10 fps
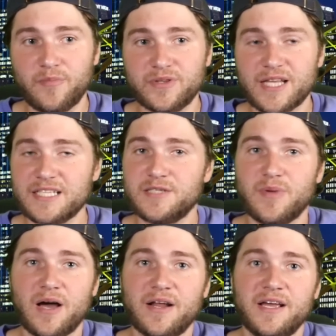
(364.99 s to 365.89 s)
But that's
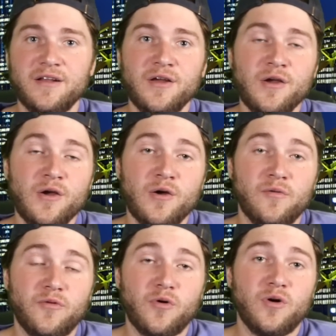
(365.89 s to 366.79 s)
about it
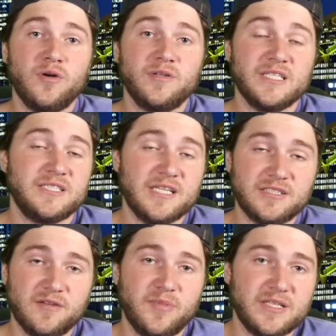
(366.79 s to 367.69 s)
for this
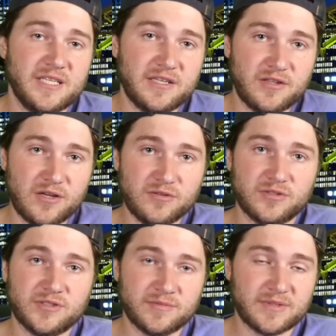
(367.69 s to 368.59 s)
edition of Big Deke
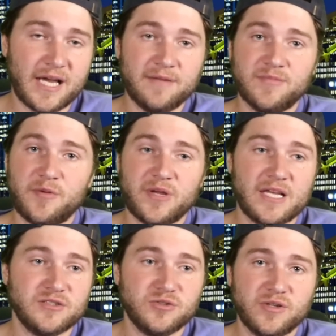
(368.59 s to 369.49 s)
News. Again, hope you
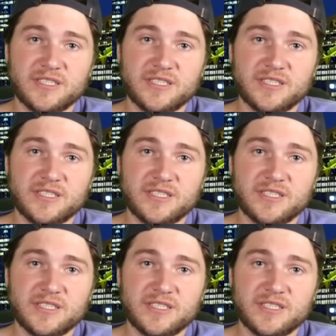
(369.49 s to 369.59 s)
guys enjoy.